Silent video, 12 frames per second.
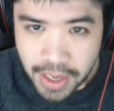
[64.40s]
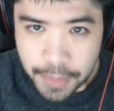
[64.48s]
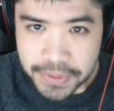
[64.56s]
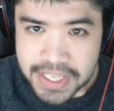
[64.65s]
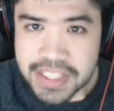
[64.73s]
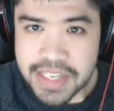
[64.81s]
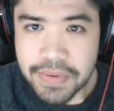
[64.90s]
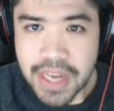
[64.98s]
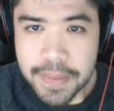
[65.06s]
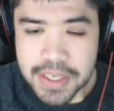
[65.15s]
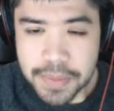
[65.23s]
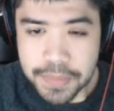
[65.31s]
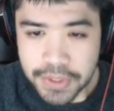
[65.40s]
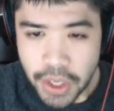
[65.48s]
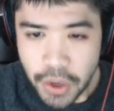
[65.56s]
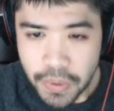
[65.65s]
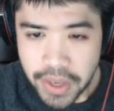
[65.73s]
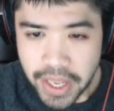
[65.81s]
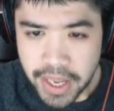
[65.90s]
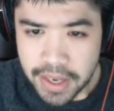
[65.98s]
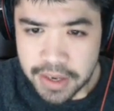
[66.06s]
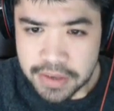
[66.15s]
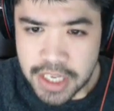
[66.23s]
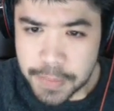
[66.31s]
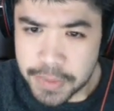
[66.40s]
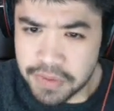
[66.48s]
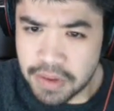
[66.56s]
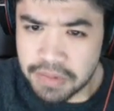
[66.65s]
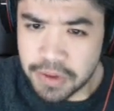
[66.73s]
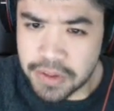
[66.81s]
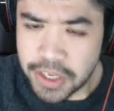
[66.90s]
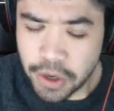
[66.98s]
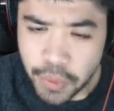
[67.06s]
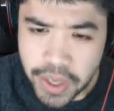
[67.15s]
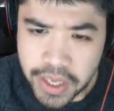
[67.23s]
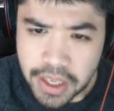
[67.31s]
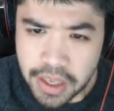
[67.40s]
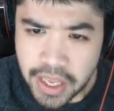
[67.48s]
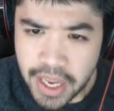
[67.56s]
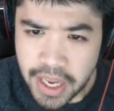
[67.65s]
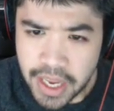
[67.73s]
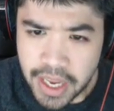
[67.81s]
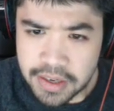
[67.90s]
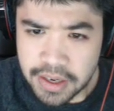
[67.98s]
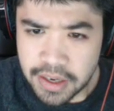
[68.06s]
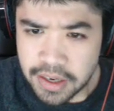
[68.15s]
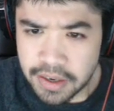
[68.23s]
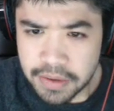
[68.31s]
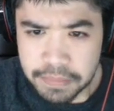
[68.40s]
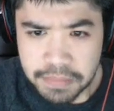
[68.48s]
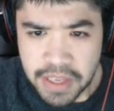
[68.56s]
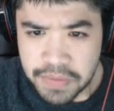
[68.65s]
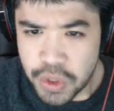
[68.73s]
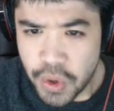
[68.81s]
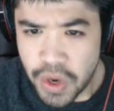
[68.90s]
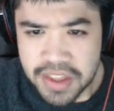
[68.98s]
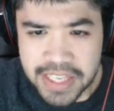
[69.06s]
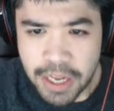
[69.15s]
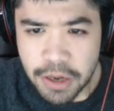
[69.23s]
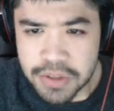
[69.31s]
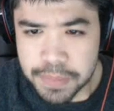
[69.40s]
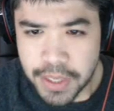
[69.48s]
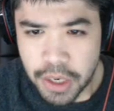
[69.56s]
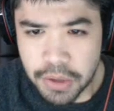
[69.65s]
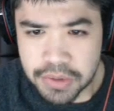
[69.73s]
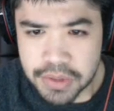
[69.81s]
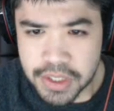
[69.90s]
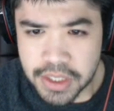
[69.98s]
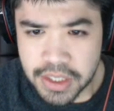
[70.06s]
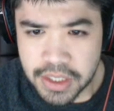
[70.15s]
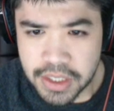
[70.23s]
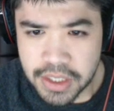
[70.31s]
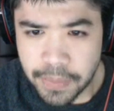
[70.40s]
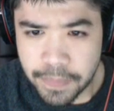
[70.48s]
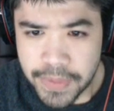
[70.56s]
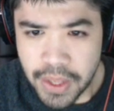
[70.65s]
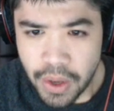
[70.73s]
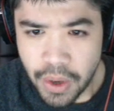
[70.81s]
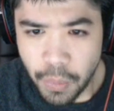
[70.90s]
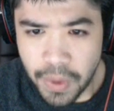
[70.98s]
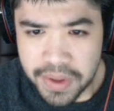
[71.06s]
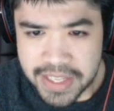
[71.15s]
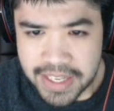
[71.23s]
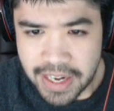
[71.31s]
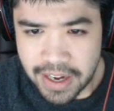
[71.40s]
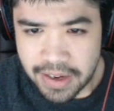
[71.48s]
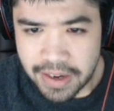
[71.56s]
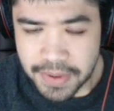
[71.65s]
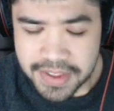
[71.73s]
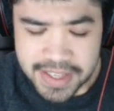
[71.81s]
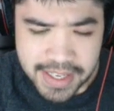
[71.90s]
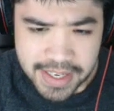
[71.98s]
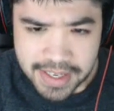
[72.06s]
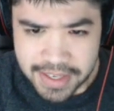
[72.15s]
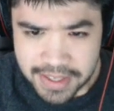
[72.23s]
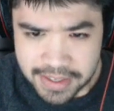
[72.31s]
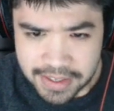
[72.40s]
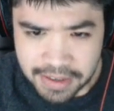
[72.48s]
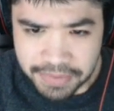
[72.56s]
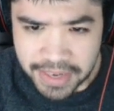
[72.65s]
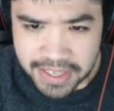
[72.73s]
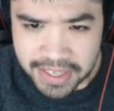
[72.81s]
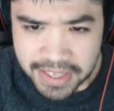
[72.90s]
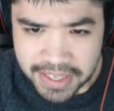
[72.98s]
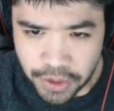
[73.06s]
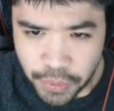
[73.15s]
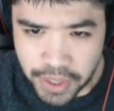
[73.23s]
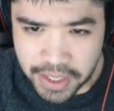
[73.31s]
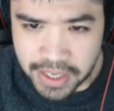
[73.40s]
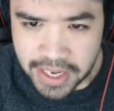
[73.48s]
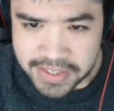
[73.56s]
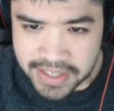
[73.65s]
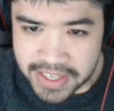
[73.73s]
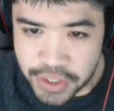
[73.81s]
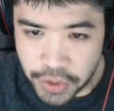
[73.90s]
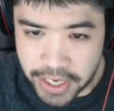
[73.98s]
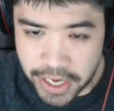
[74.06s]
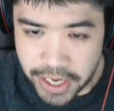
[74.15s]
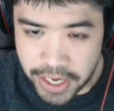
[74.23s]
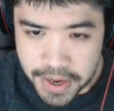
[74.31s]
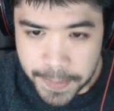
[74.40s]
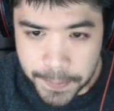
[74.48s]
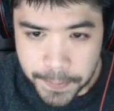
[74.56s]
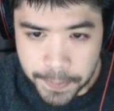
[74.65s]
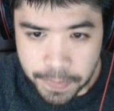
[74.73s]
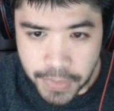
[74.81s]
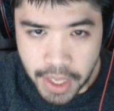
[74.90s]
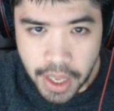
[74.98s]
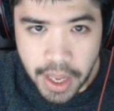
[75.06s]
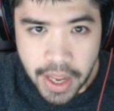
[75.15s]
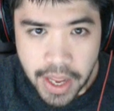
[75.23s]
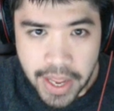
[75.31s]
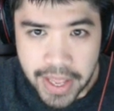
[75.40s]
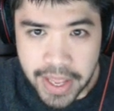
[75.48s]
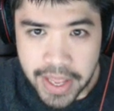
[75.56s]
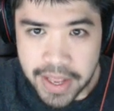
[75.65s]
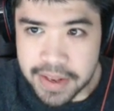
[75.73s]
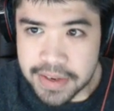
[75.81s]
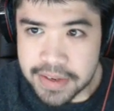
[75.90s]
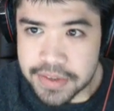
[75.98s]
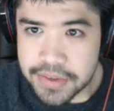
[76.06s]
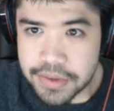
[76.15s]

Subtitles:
please leave a comment down below and tell me if you have felt the earthquake, and if you know anything else about what the effects of the earthquake has done to your area. And